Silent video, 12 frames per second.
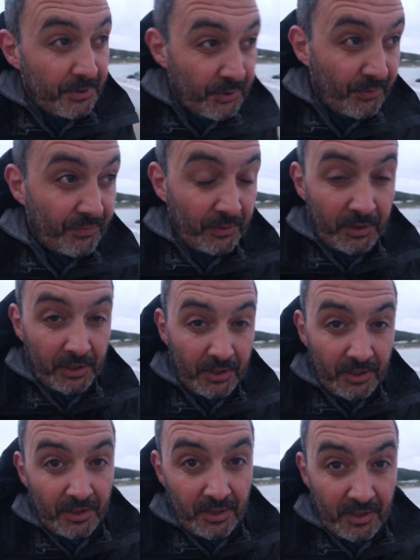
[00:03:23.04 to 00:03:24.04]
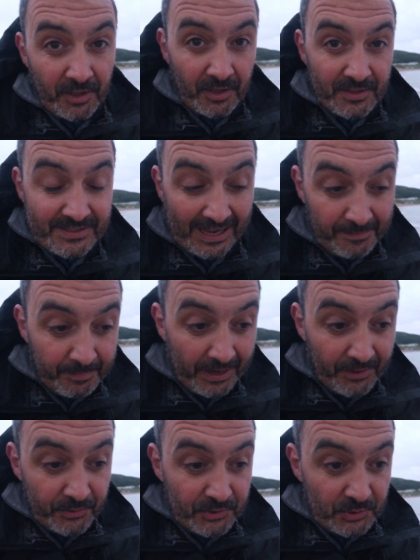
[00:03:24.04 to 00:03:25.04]
beautiful sand
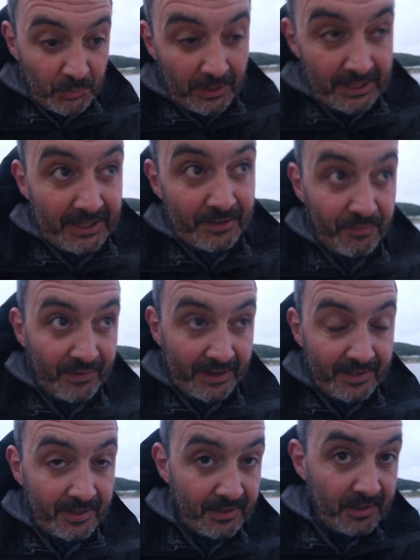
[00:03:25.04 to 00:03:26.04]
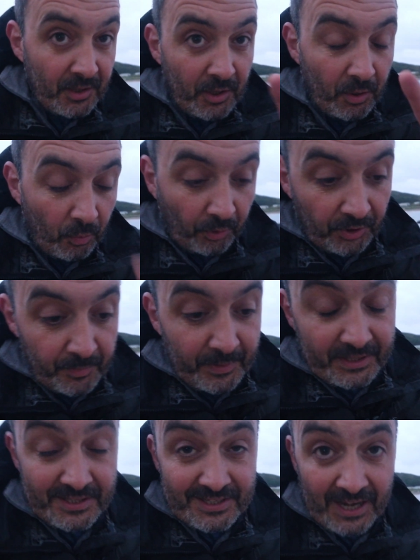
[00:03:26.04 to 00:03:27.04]
patterns as well. In fact, one of the
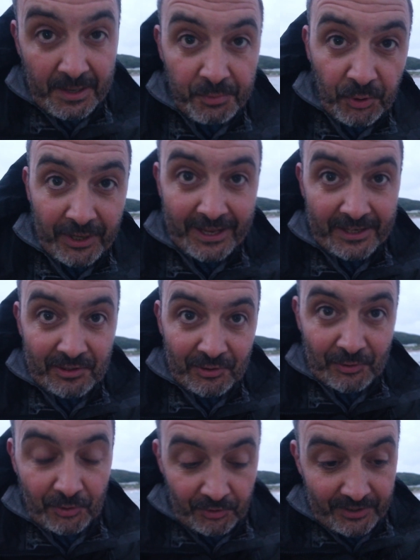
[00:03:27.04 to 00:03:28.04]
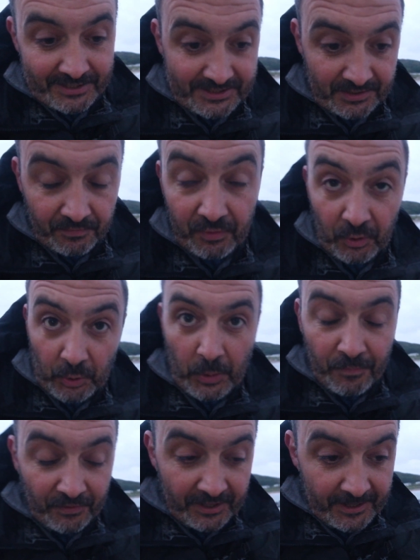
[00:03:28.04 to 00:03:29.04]
beaches I am going to head to on this vlog,
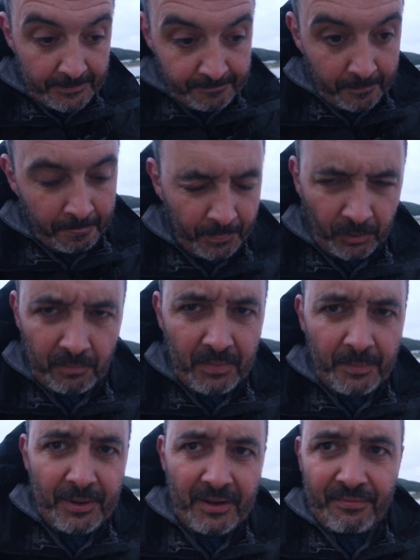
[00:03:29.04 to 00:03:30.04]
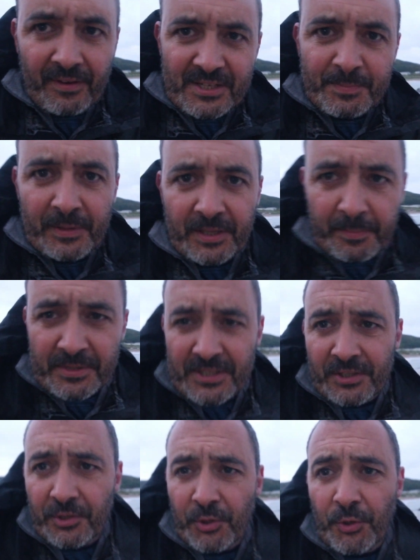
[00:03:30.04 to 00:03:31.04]
hopefully, or maybe if I split up into
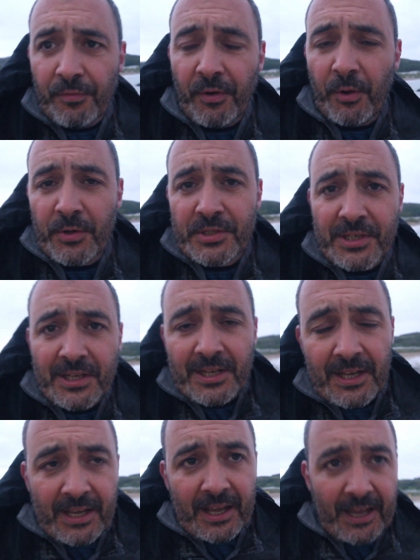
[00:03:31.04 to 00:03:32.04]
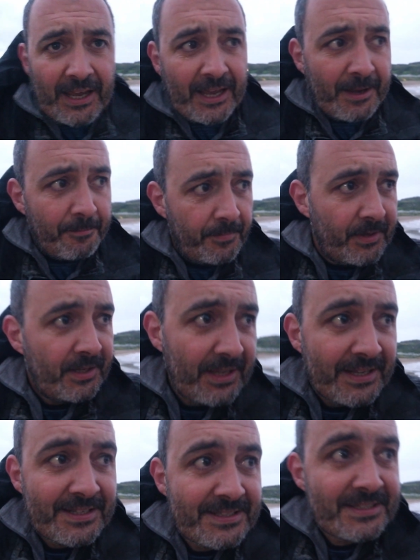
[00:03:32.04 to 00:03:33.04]
2 vlogs,
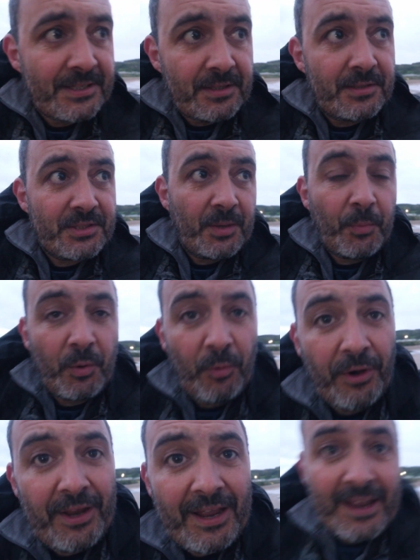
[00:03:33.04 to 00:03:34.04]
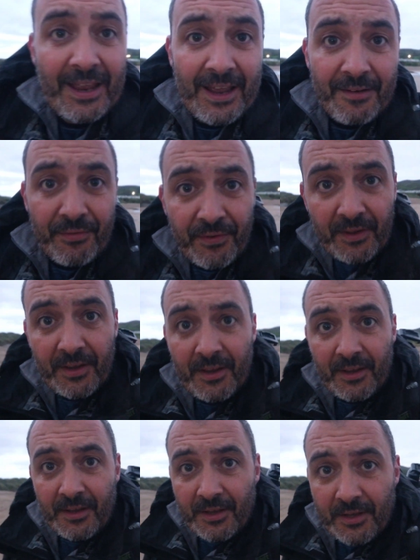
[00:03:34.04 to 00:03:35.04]
is somewhere where I
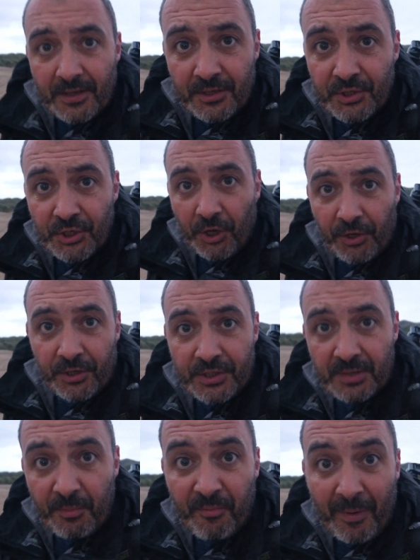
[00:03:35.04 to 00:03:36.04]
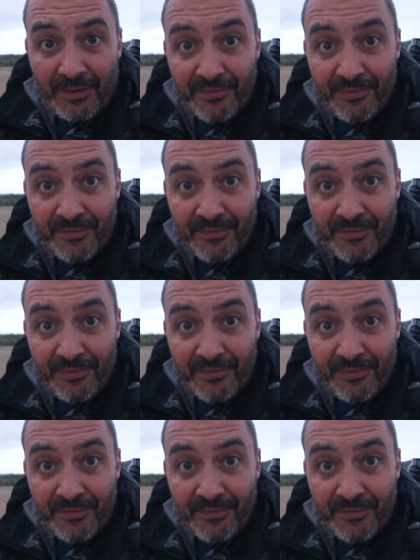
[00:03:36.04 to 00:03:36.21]
have shot some of my